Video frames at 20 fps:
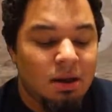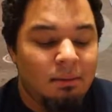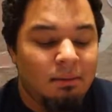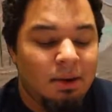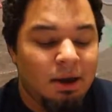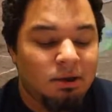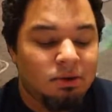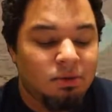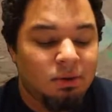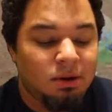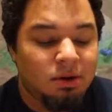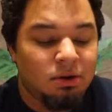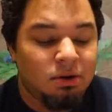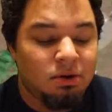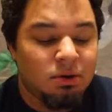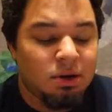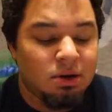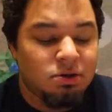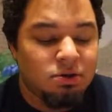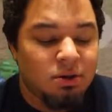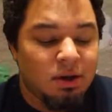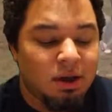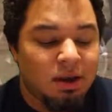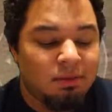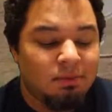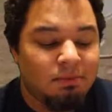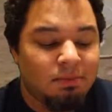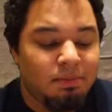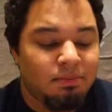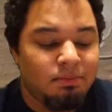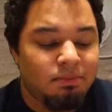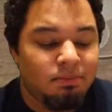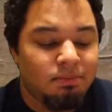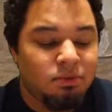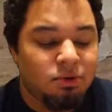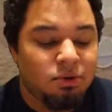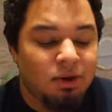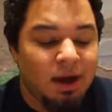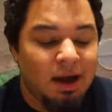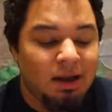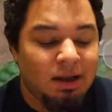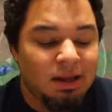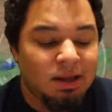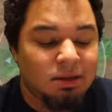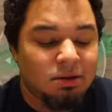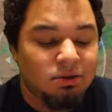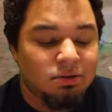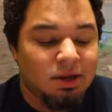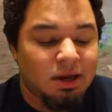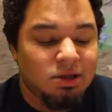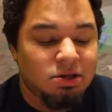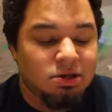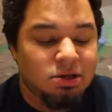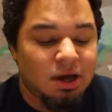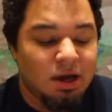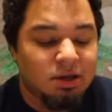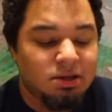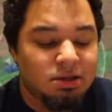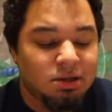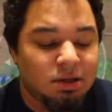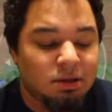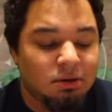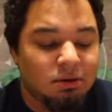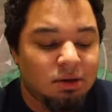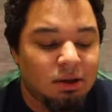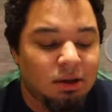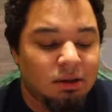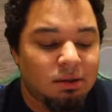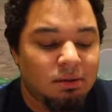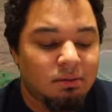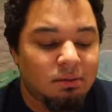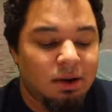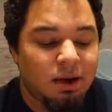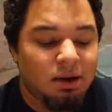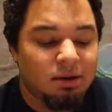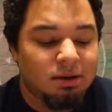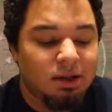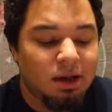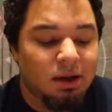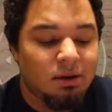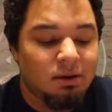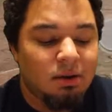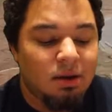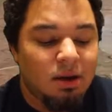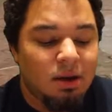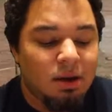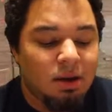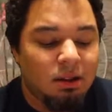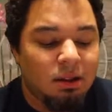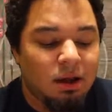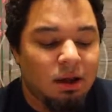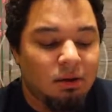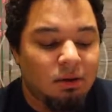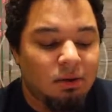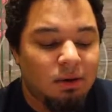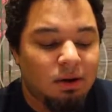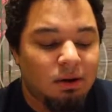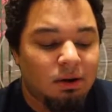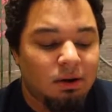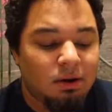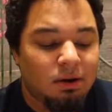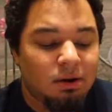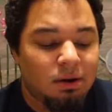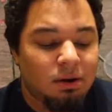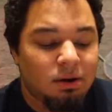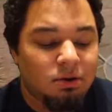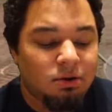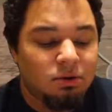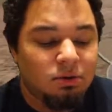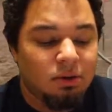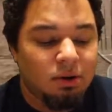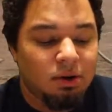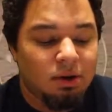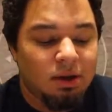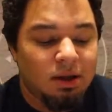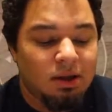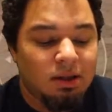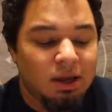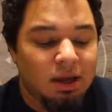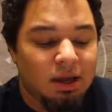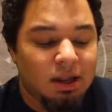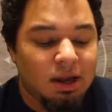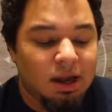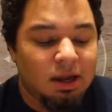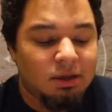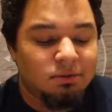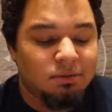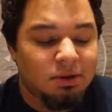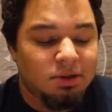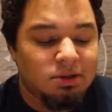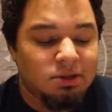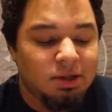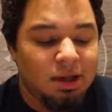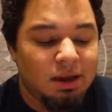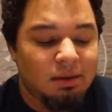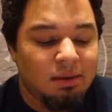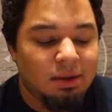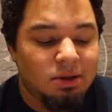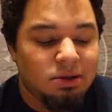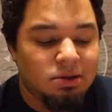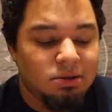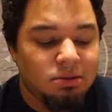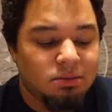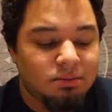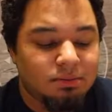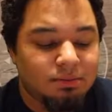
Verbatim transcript: Best way to do it is try to get those headshots. It'll get them knocked out a lot quicker, to where you're not taking as much damage.